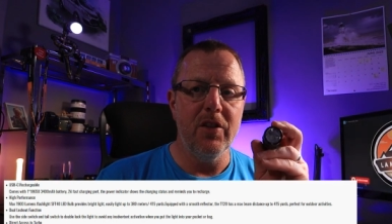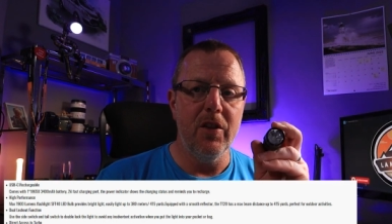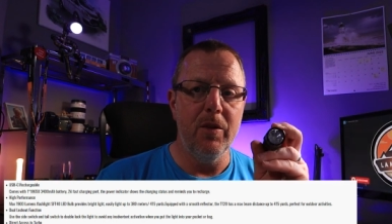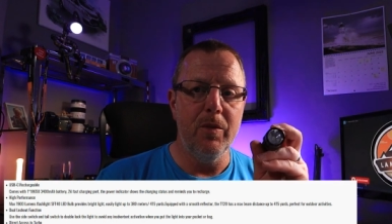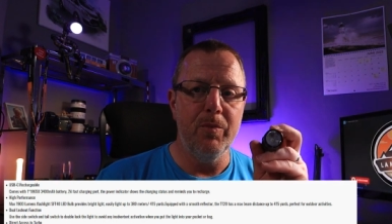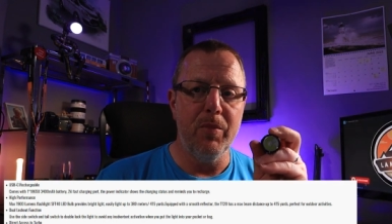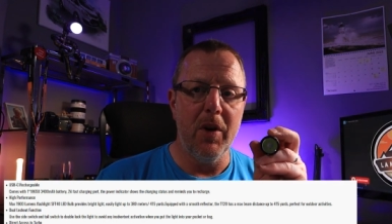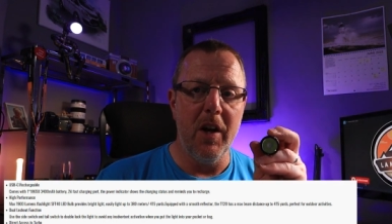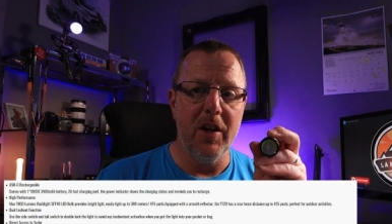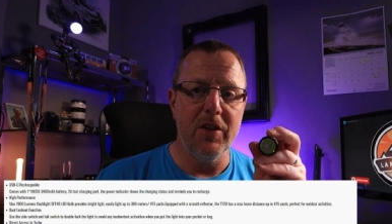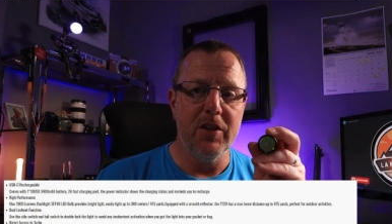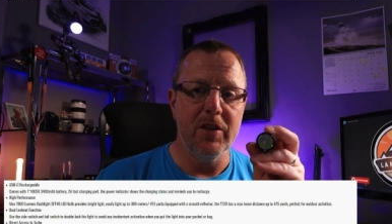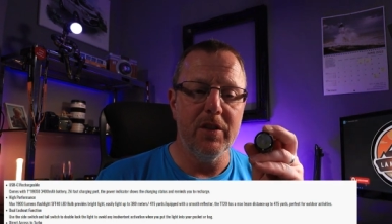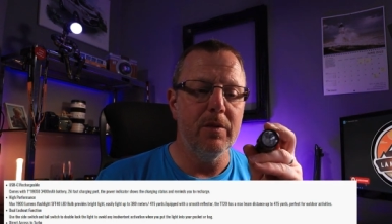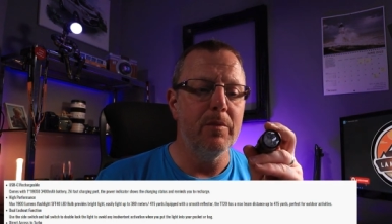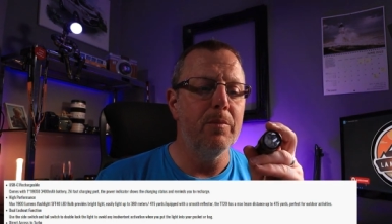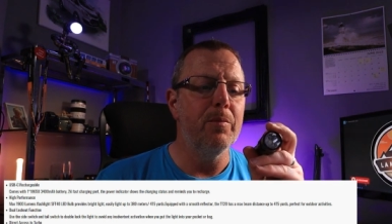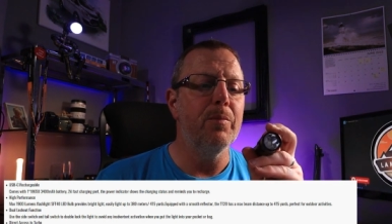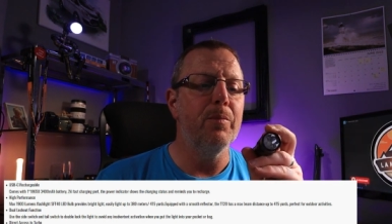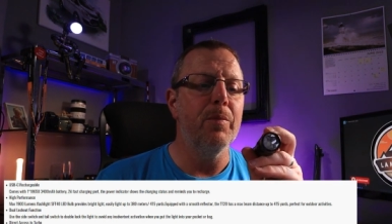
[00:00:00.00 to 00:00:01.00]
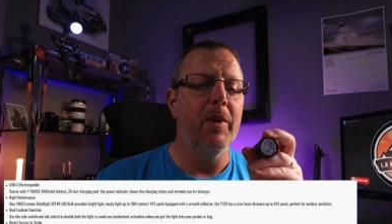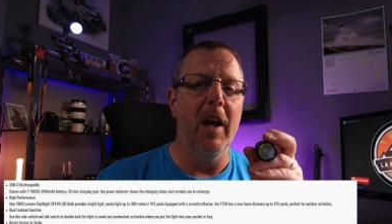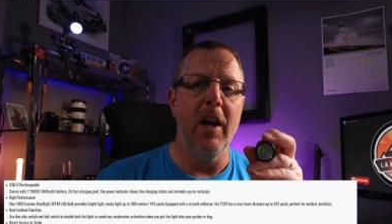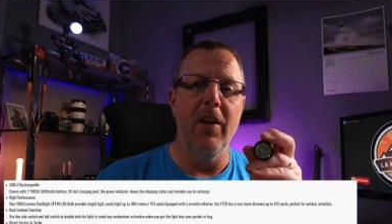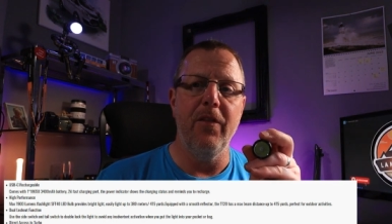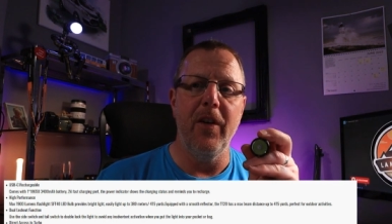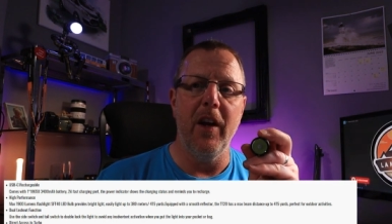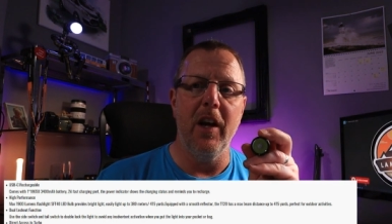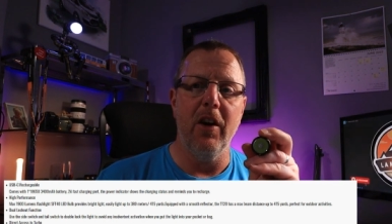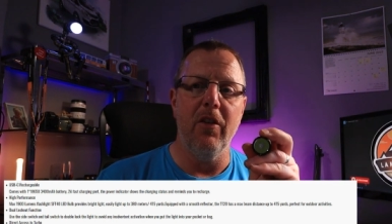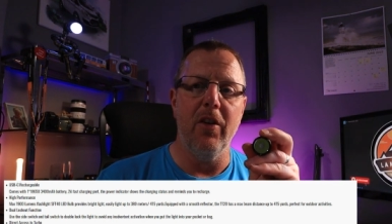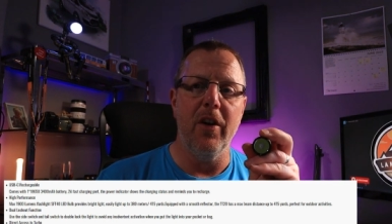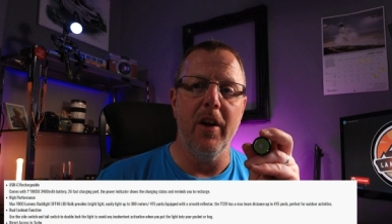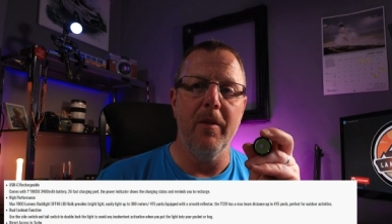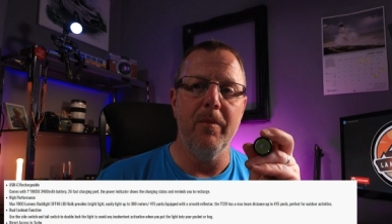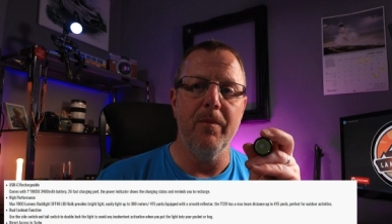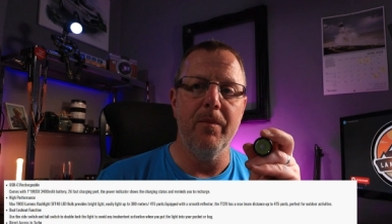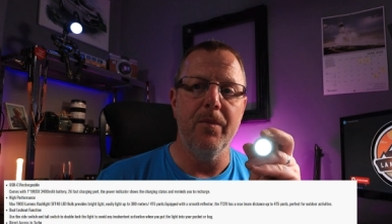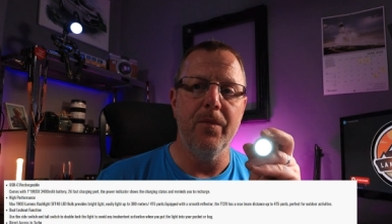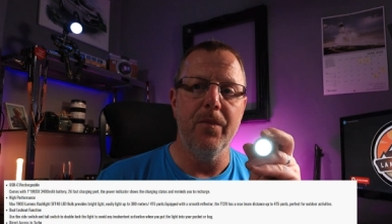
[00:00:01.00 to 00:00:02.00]
So you press, keep your finger on
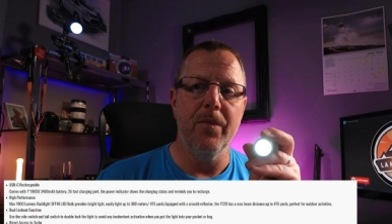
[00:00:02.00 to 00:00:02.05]
it.